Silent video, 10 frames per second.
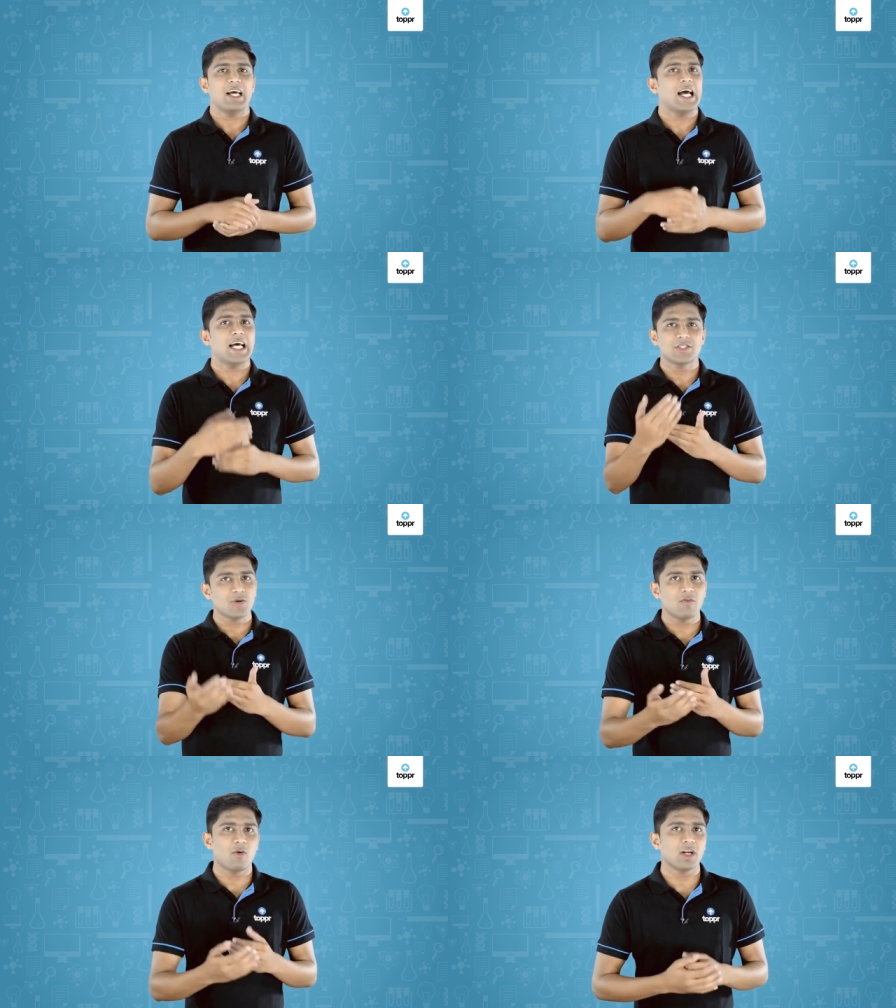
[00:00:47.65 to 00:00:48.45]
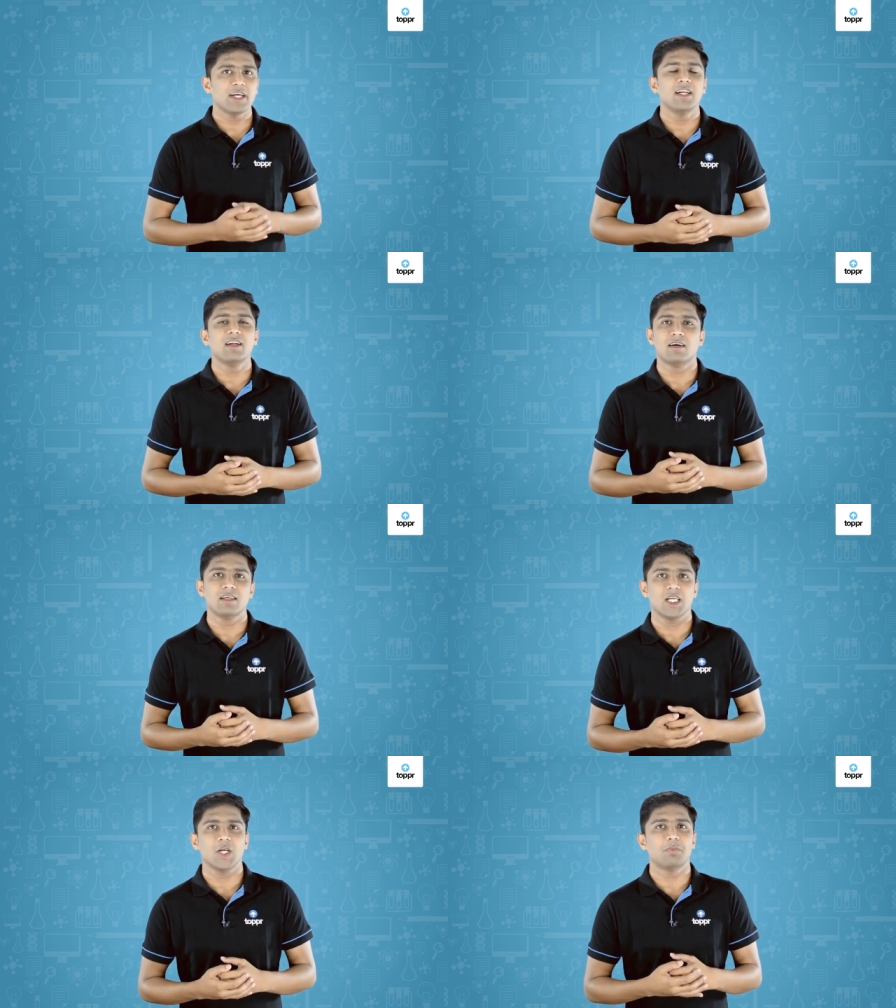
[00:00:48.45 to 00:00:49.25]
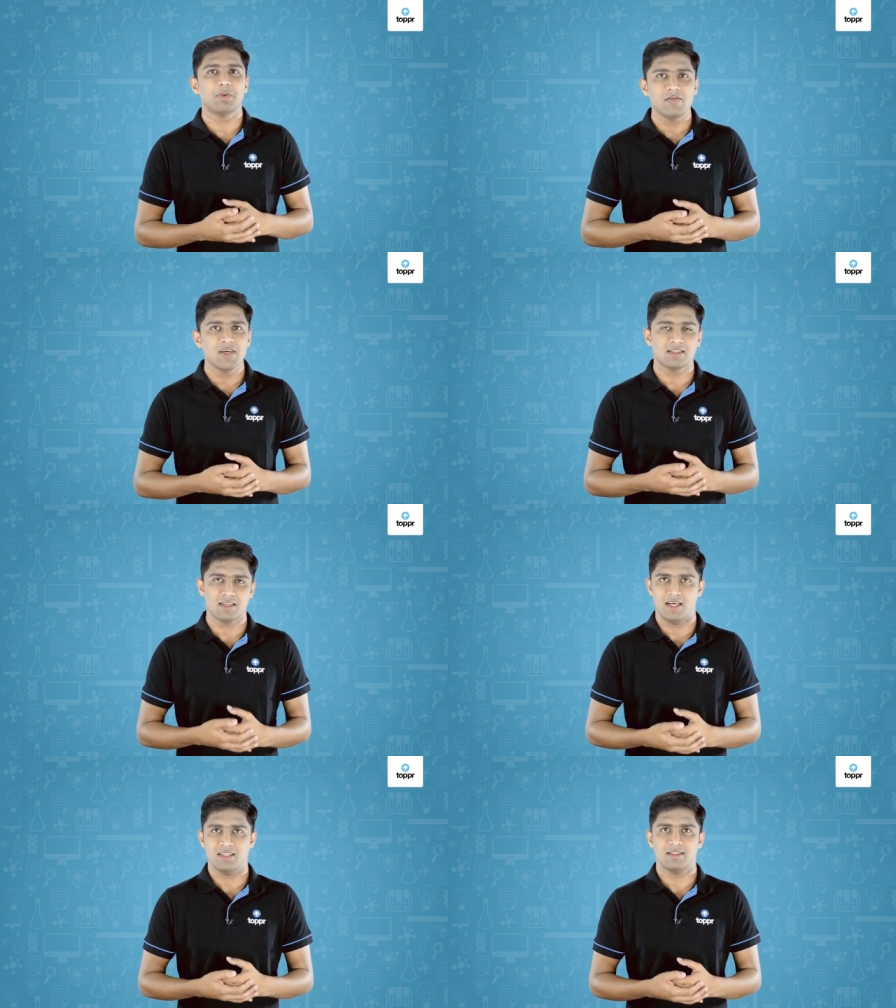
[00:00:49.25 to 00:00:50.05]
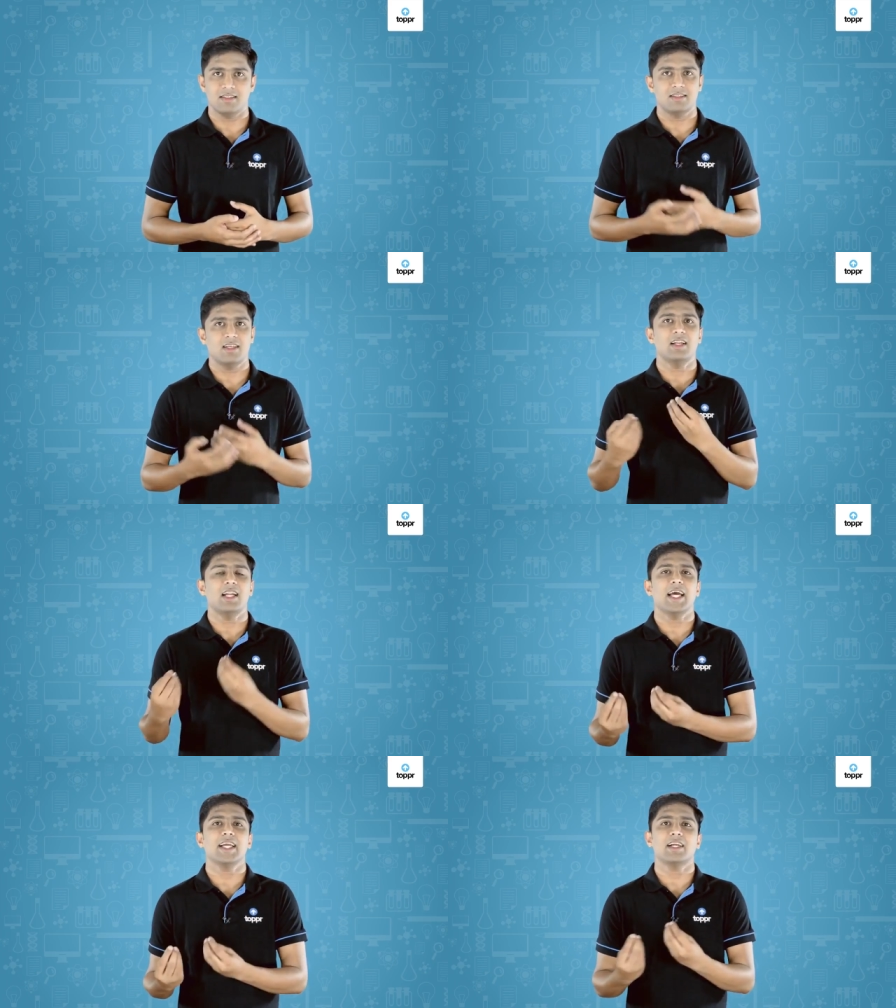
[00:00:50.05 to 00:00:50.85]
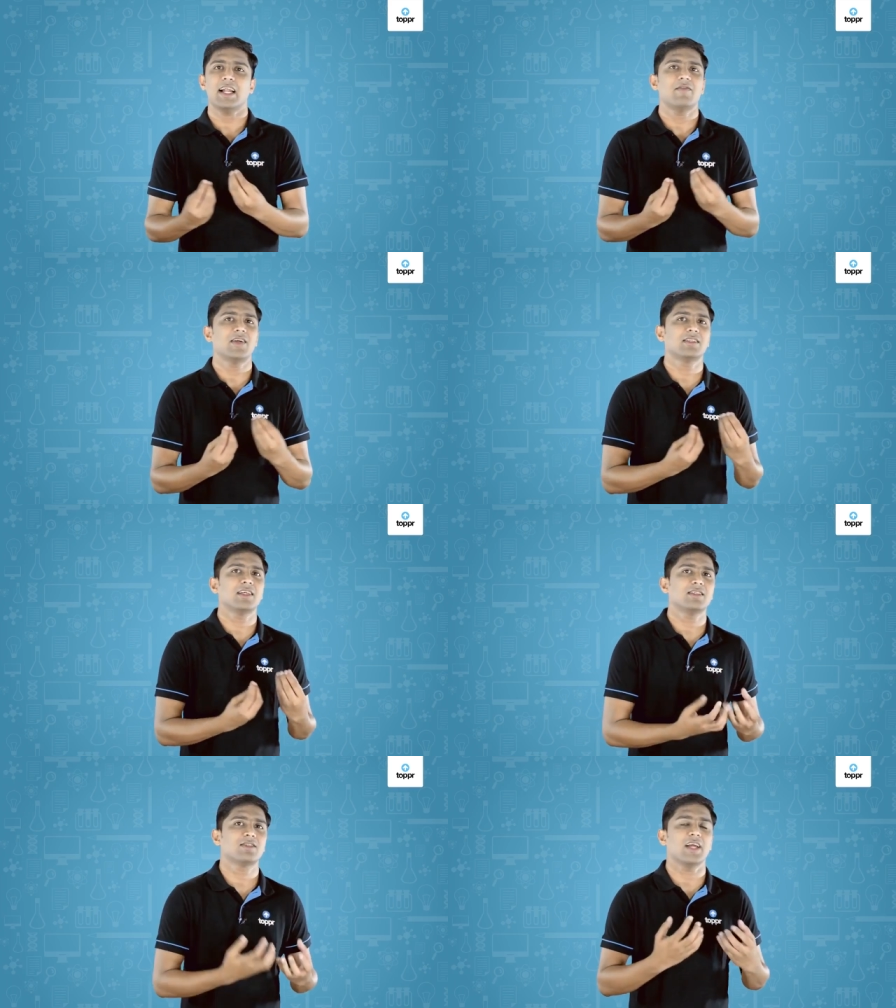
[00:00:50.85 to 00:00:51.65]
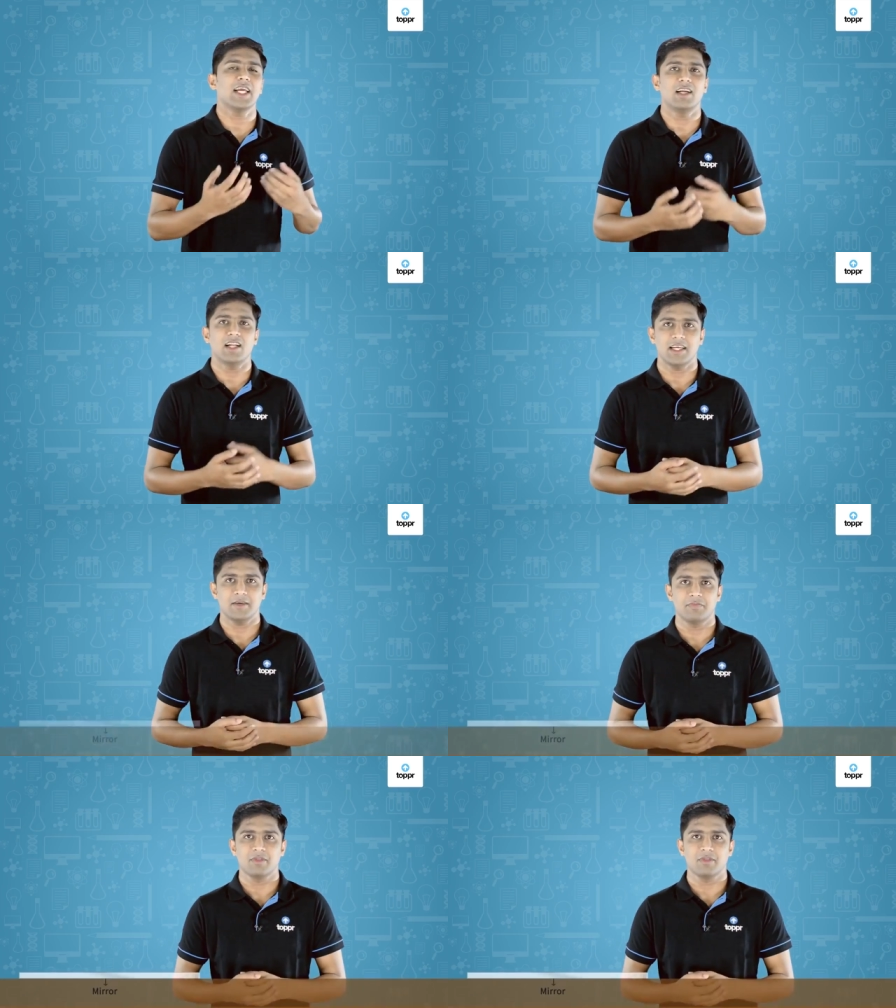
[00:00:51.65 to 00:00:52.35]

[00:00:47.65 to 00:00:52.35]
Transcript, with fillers: As you have already learned in your previous classes, light travels in a straight line.